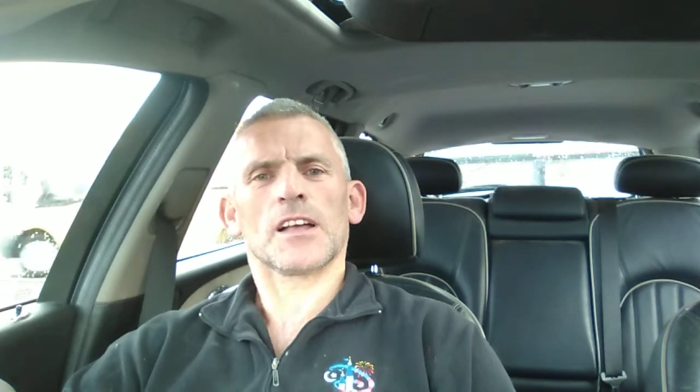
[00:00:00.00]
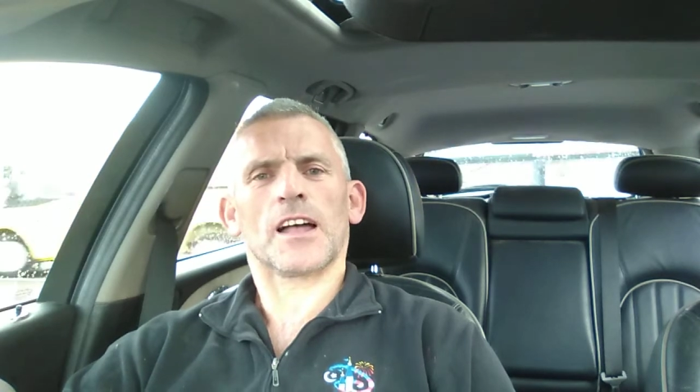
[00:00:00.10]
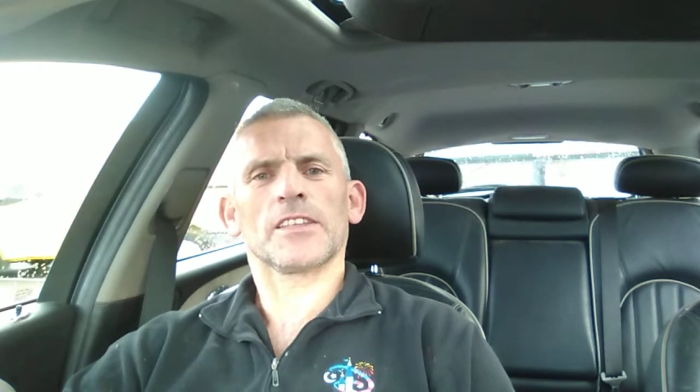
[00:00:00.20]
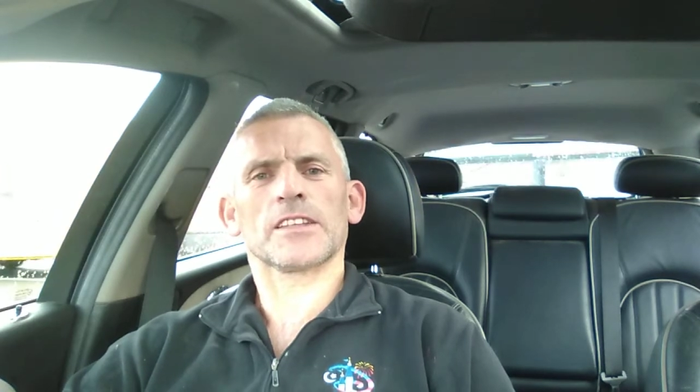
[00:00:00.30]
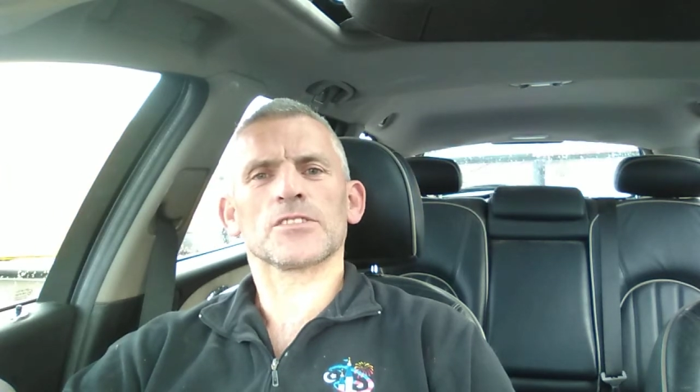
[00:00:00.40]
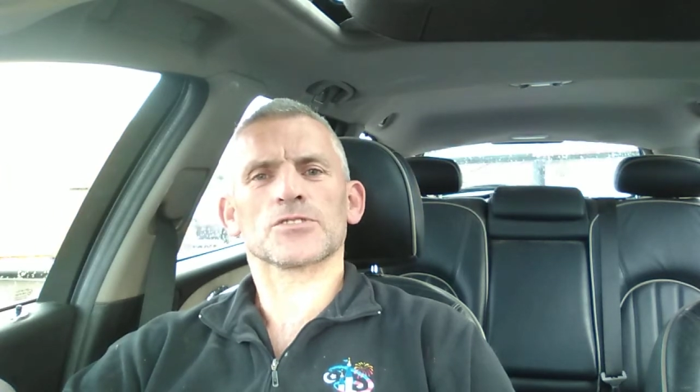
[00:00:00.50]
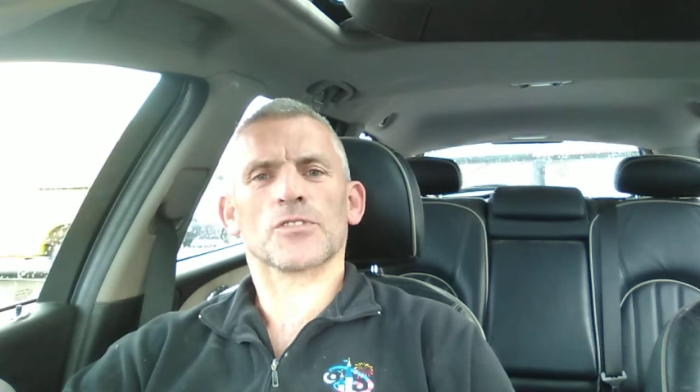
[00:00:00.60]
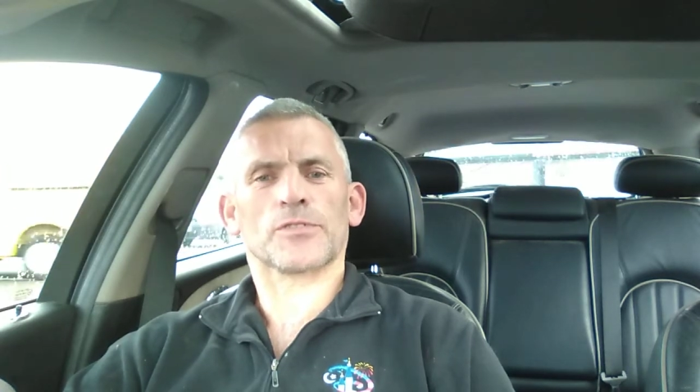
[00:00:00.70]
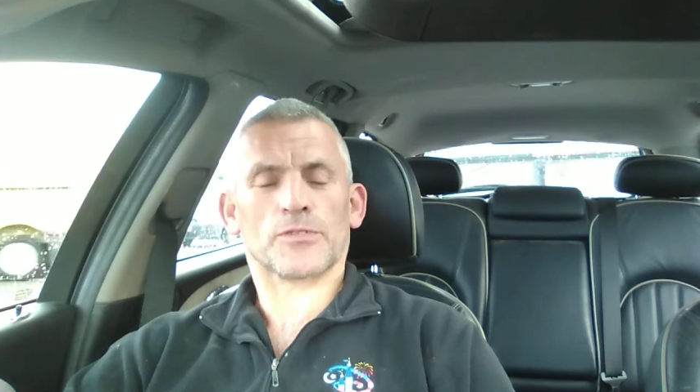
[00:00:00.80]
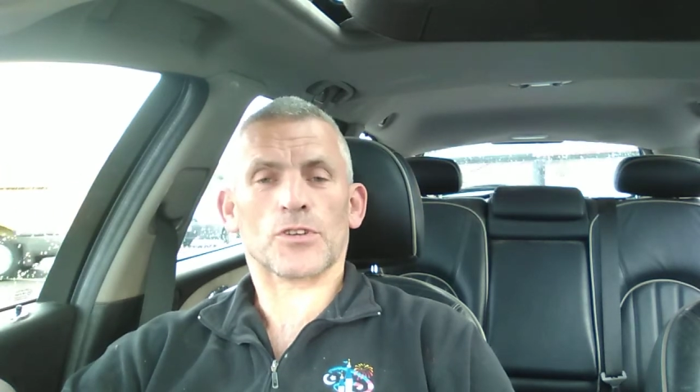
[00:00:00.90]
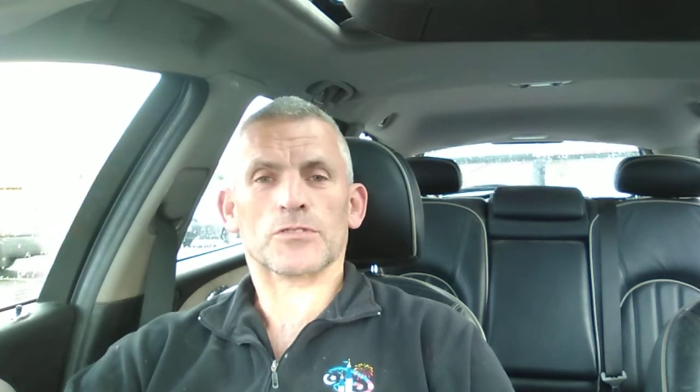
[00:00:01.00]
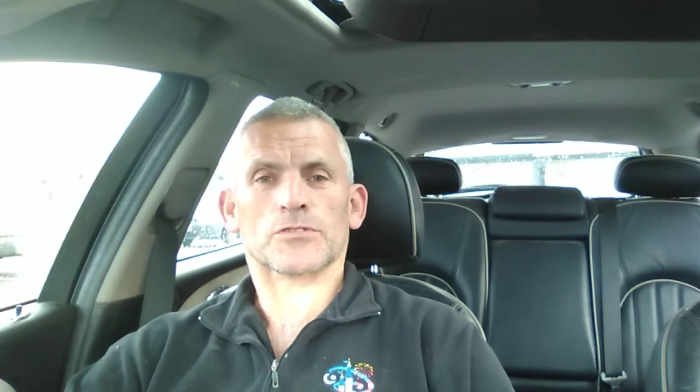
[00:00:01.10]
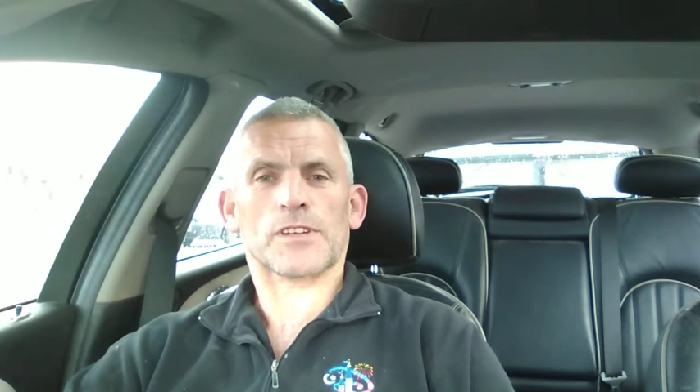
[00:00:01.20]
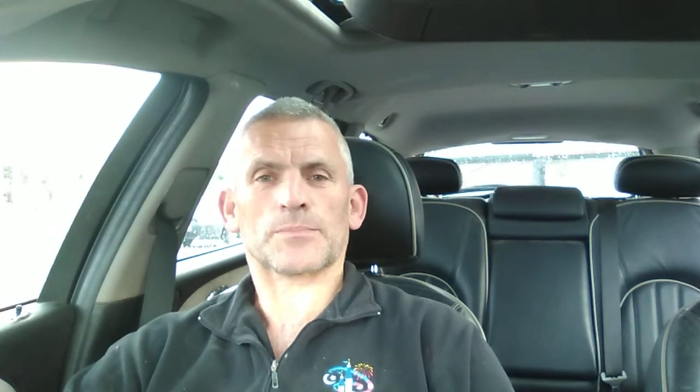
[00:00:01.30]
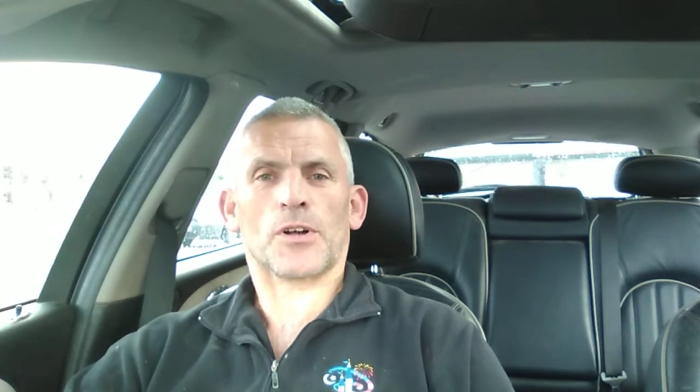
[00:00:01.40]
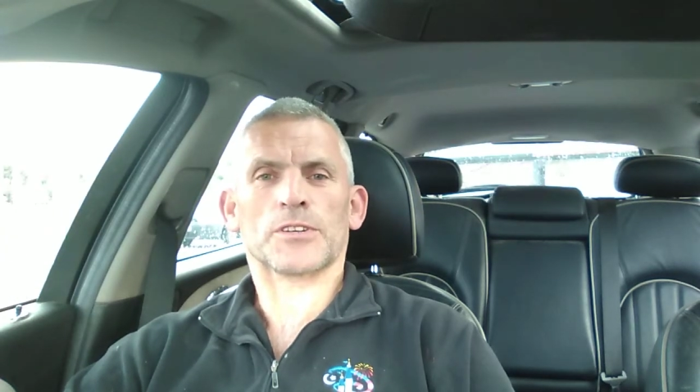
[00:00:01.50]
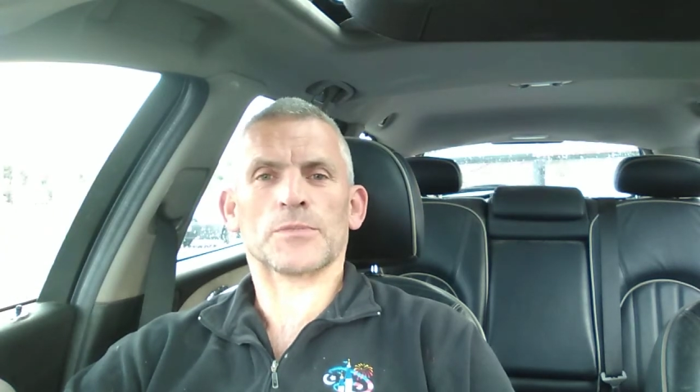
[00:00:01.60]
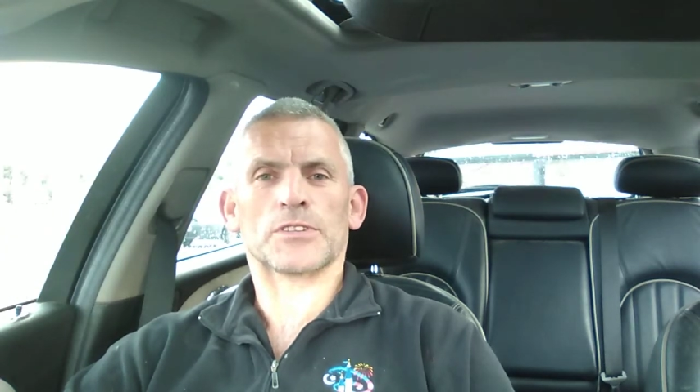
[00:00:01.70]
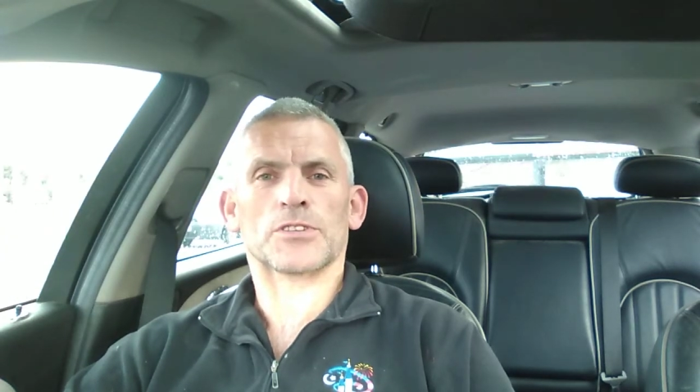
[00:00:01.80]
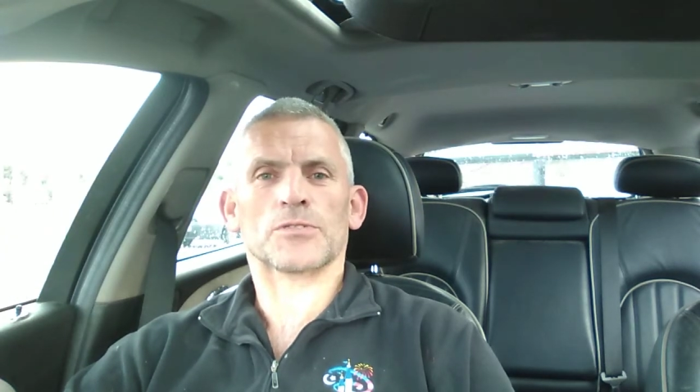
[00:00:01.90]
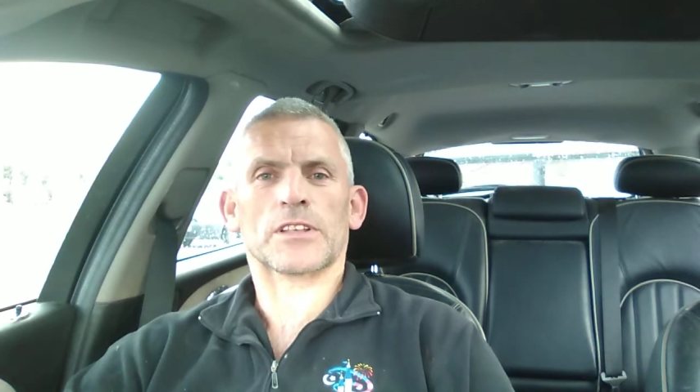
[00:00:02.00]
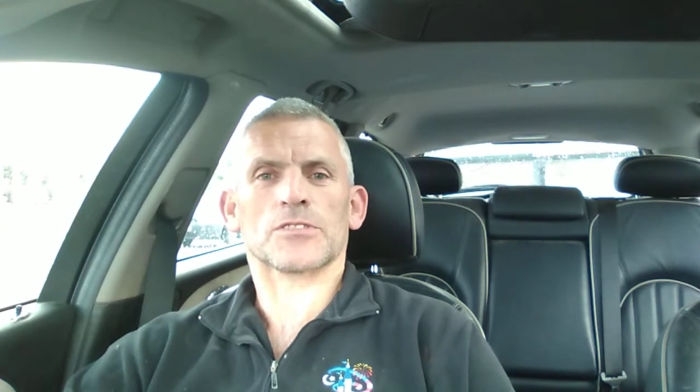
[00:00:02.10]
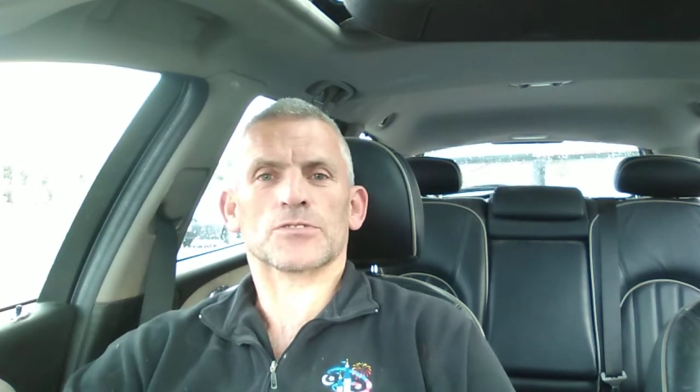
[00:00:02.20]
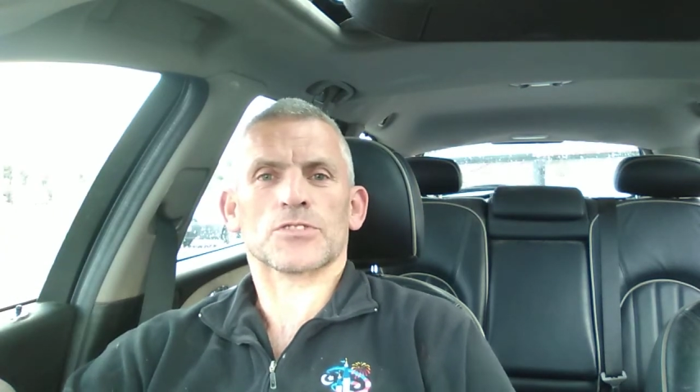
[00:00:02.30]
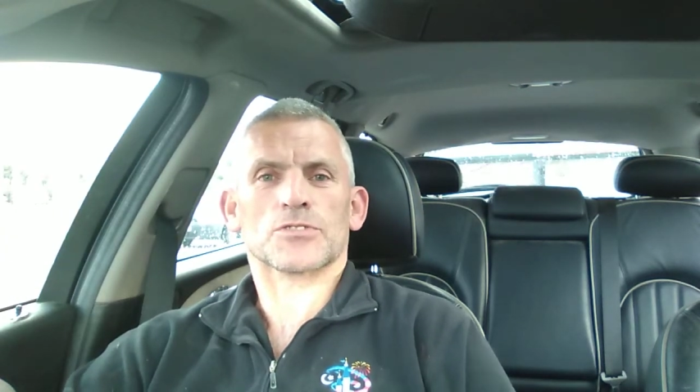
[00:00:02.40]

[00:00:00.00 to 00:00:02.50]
And then you sort of, you've got your correct partner with you, then you're